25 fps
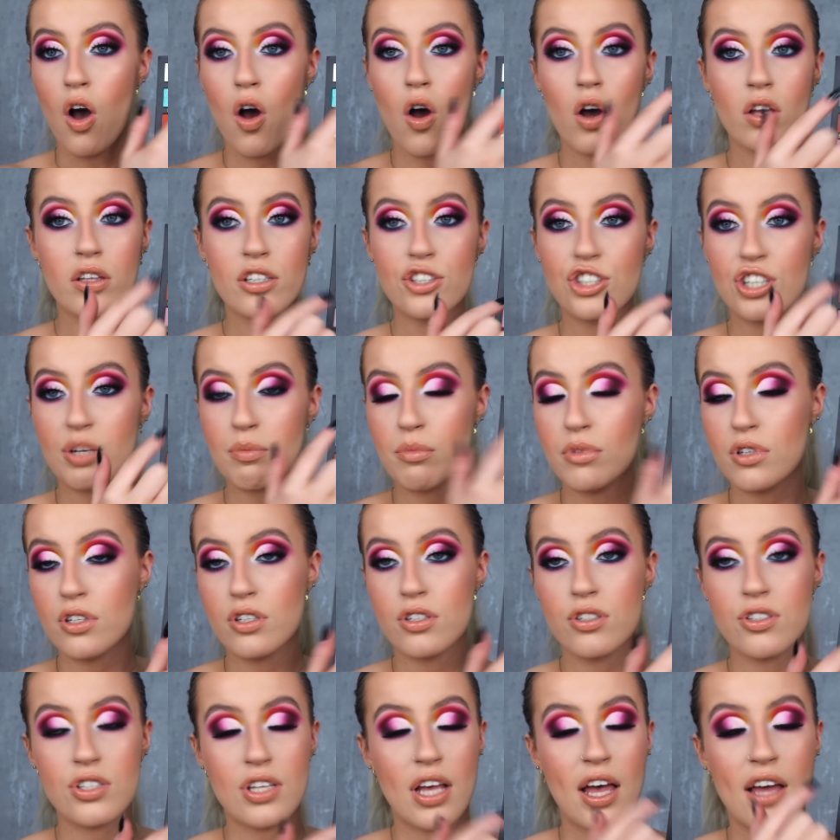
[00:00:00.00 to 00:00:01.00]
All the
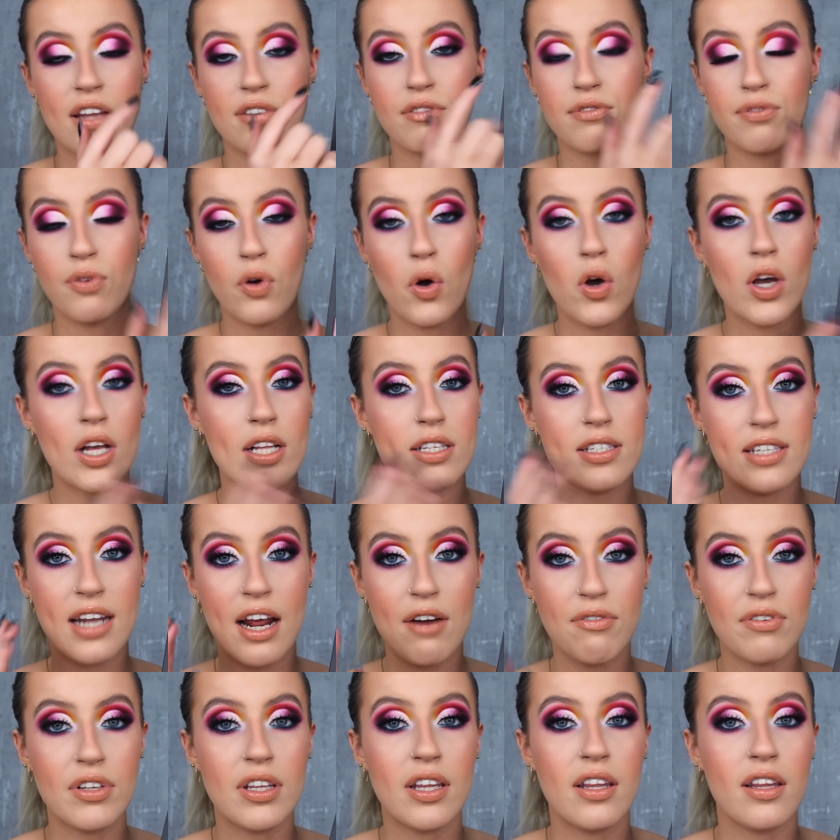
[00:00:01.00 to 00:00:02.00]
shimmers and foils and
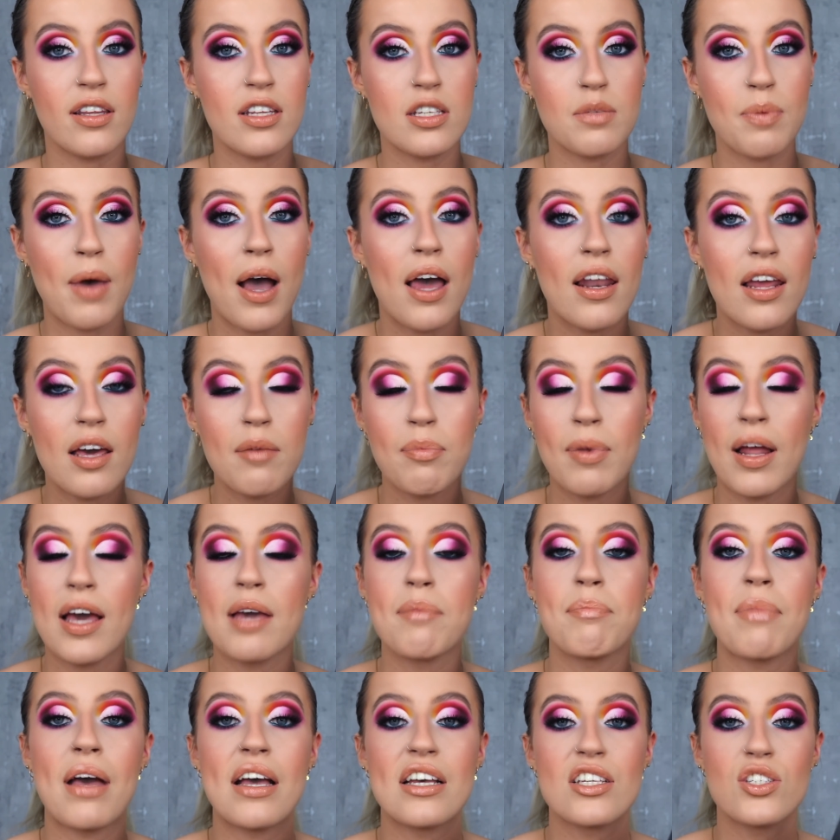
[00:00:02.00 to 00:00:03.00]
everything in this palette apply
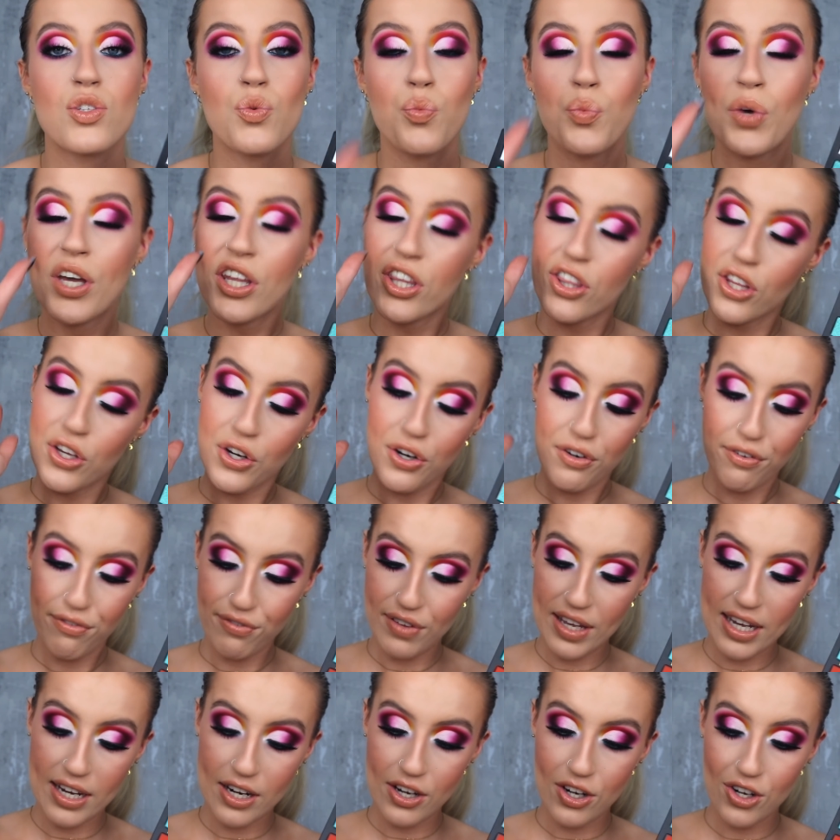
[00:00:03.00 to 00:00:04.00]
best with your
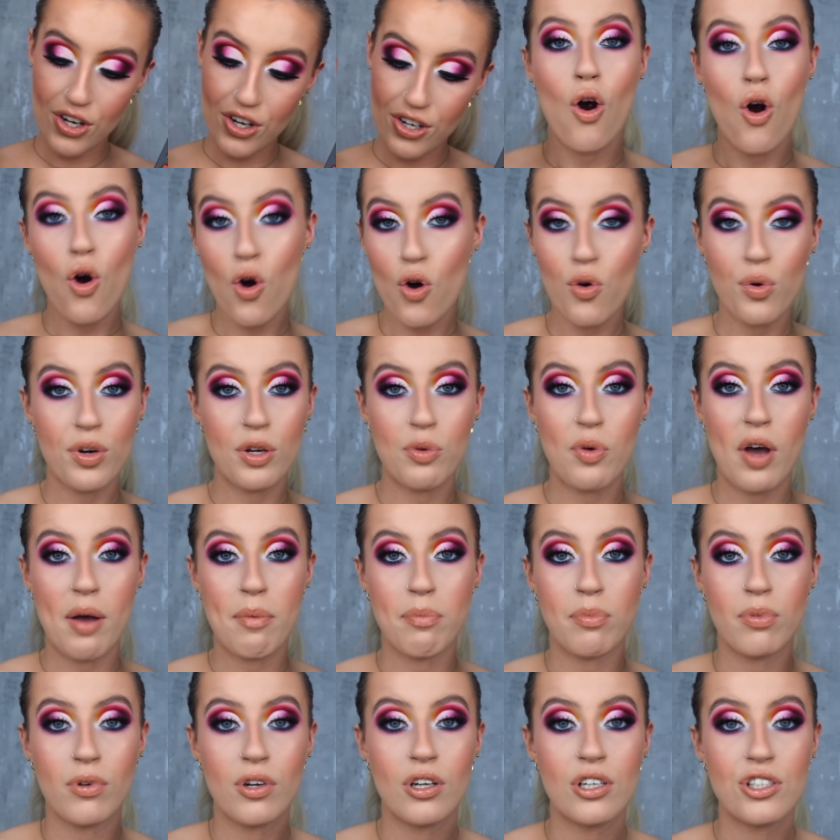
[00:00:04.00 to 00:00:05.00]
finger or with a
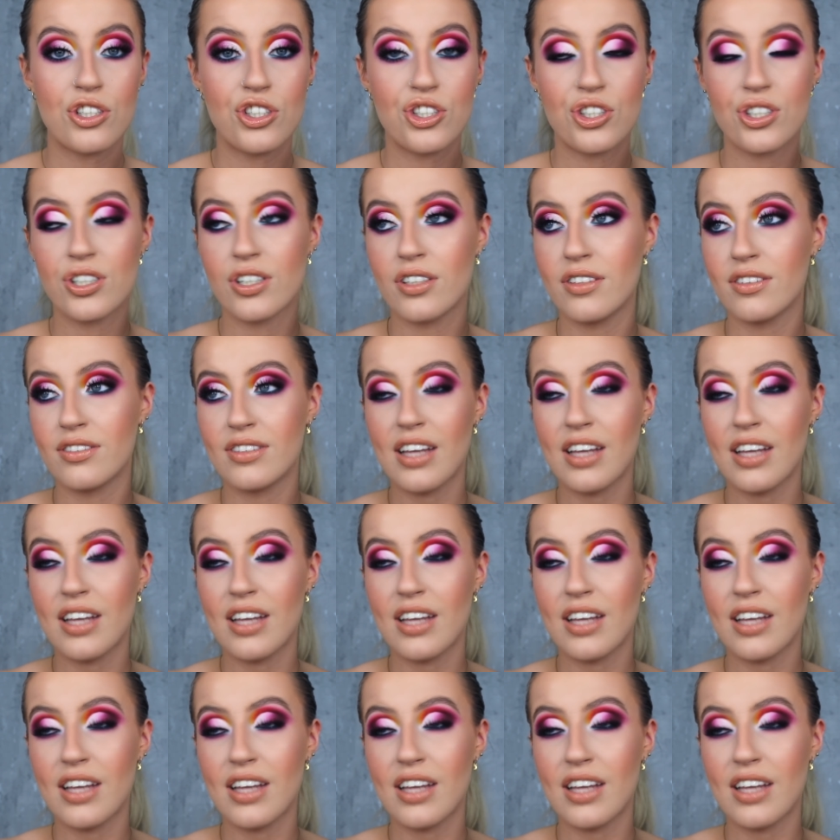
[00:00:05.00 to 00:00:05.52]
wet brush.